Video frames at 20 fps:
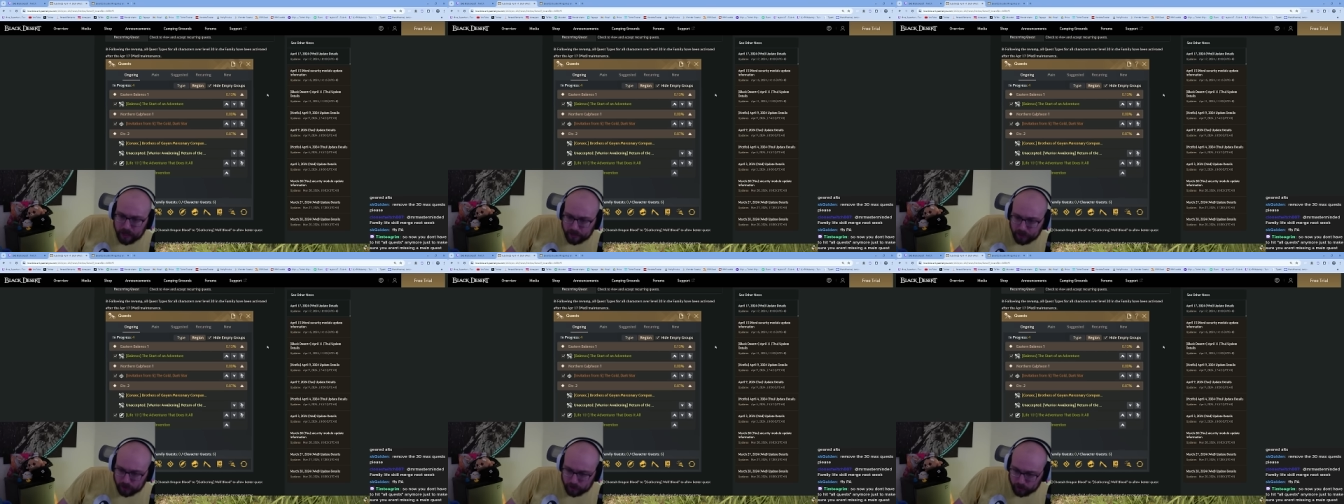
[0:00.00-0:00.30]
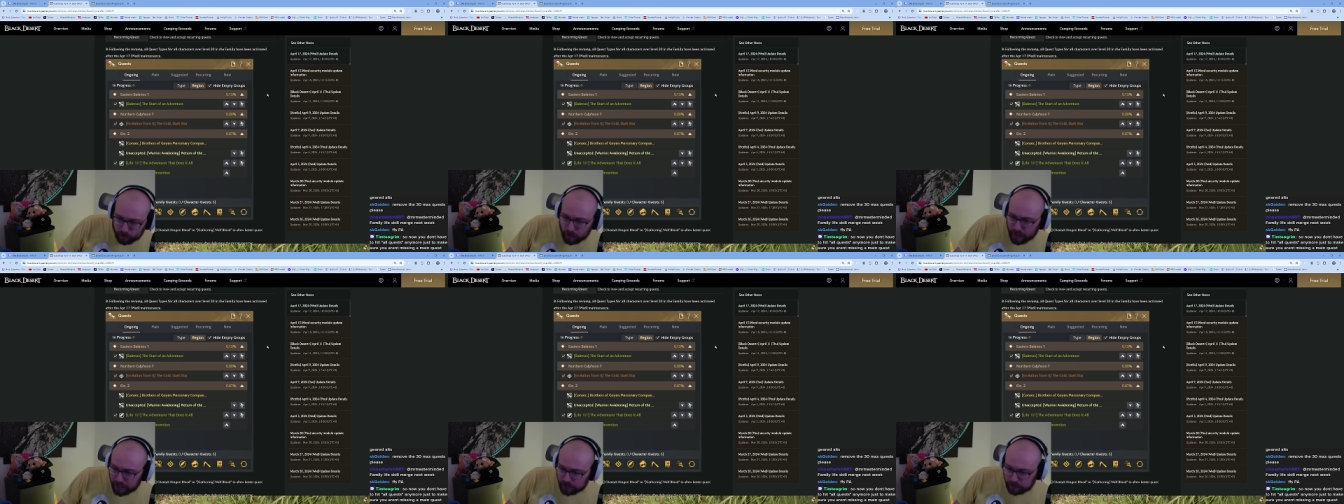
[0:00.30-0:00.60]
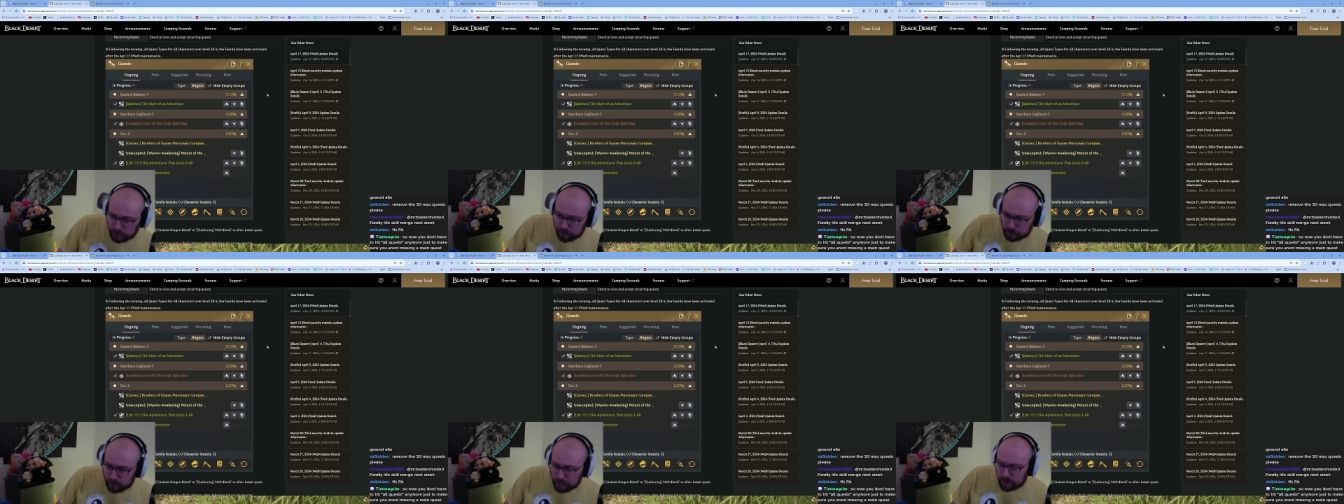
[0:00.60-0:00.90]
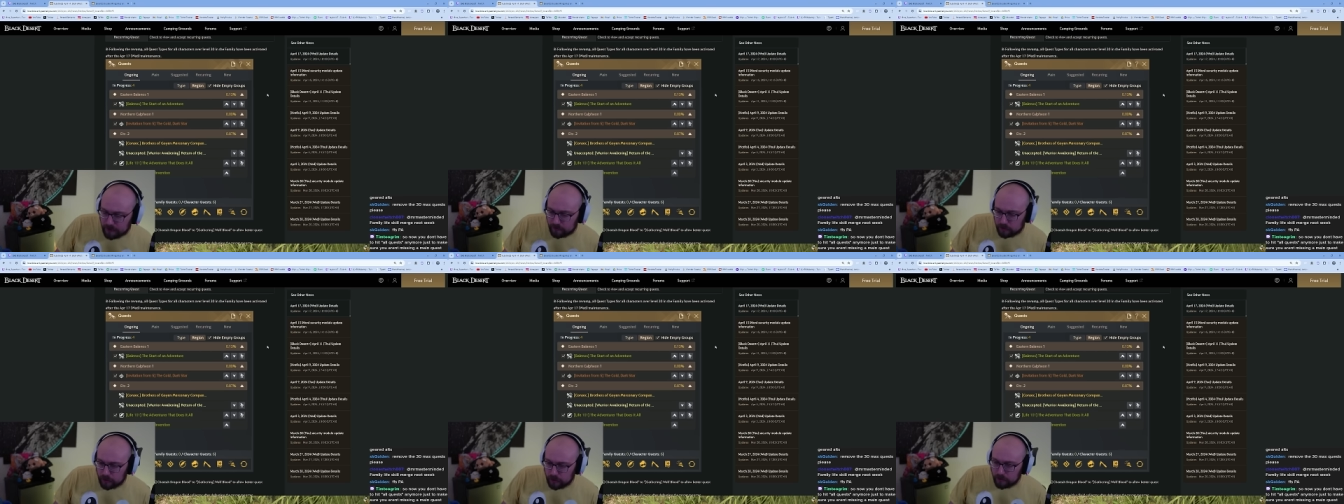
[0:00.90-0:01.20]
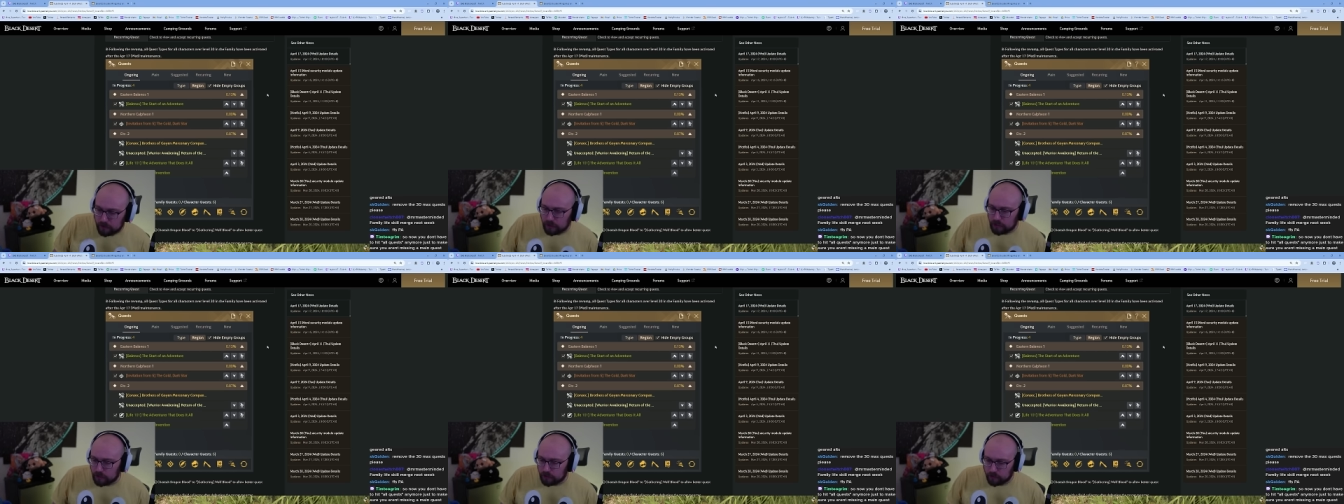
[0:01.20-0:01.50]
your quests are kind of
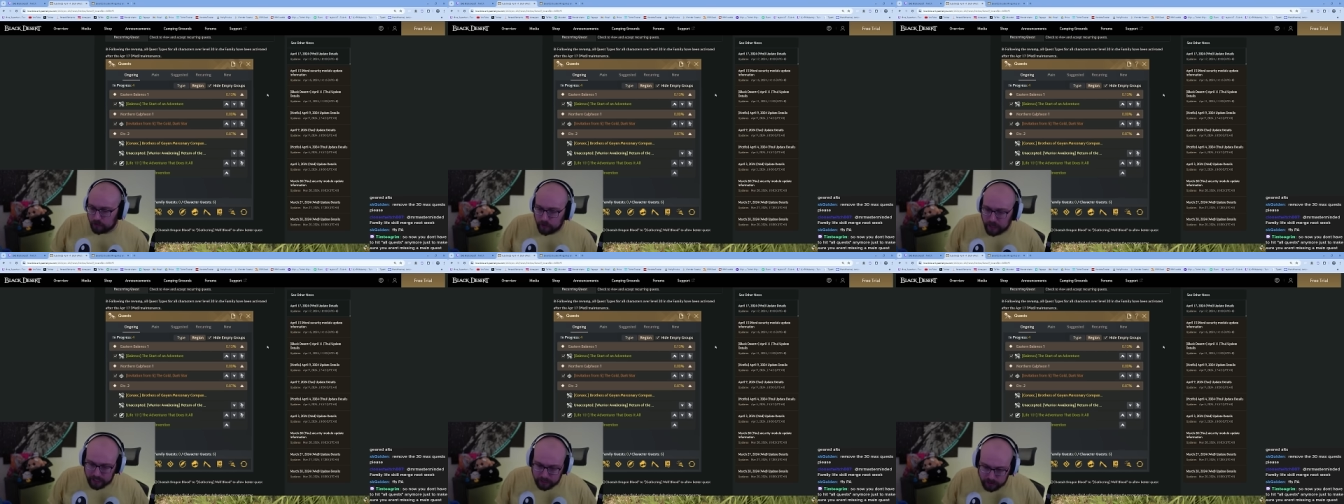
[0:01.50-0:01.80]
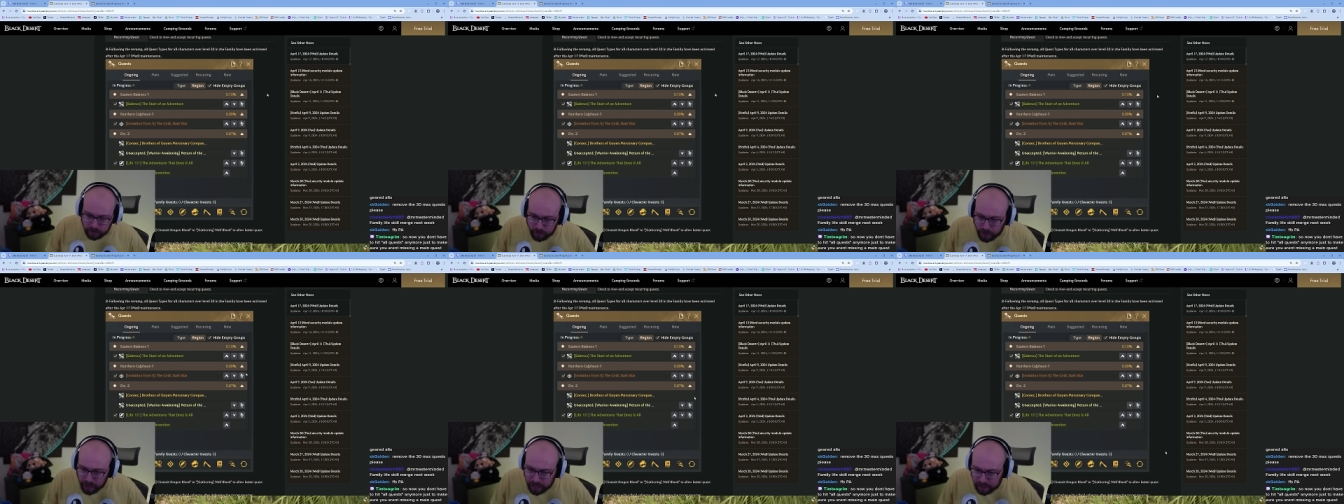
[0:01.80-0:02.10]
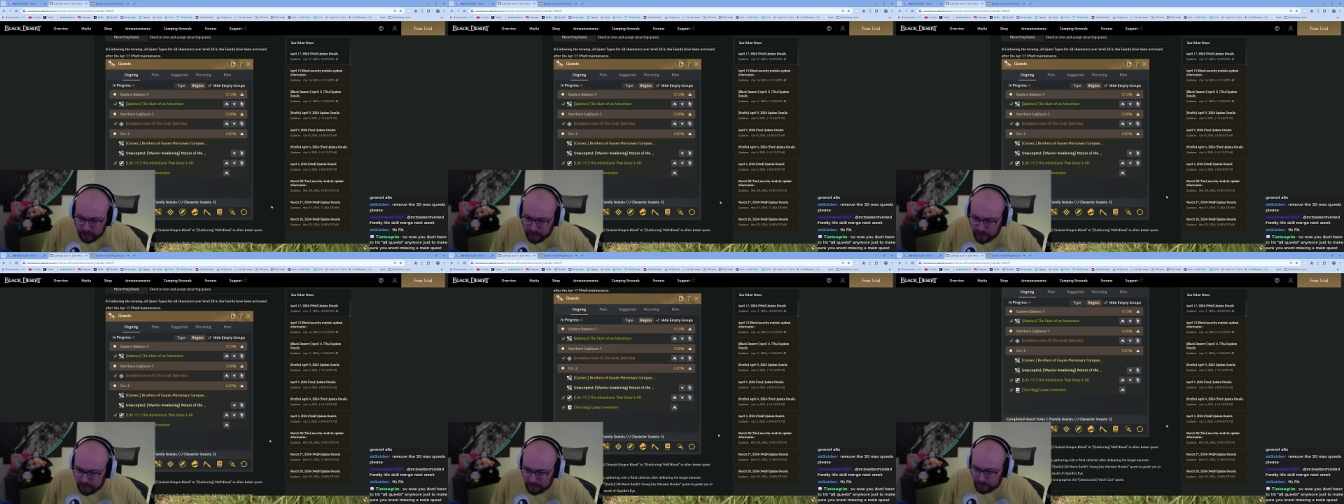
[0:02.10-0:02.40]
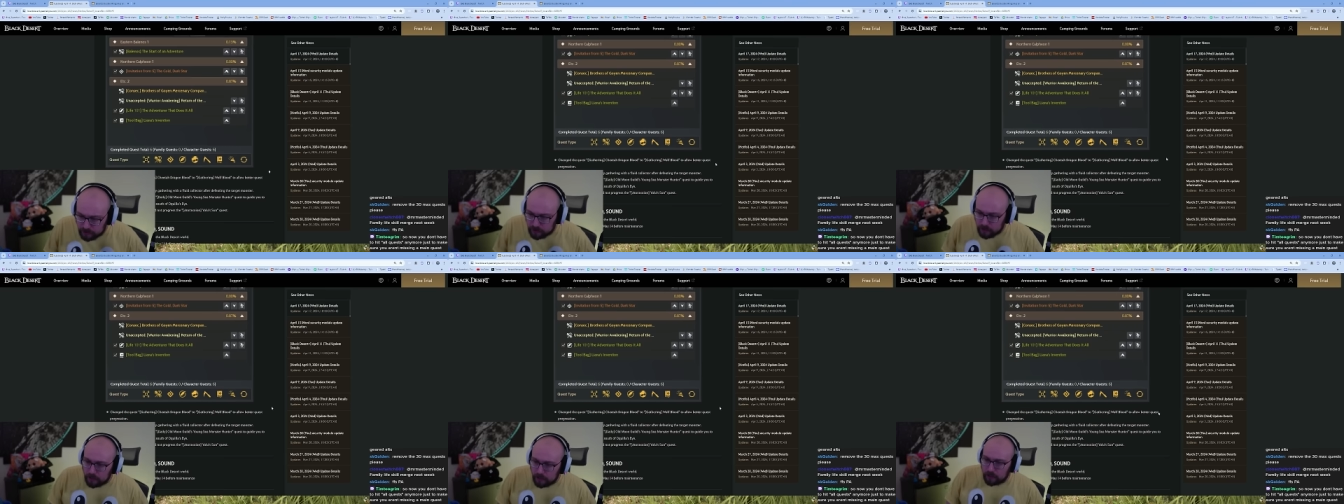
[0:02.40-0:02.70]
shown in your quest U I, guys.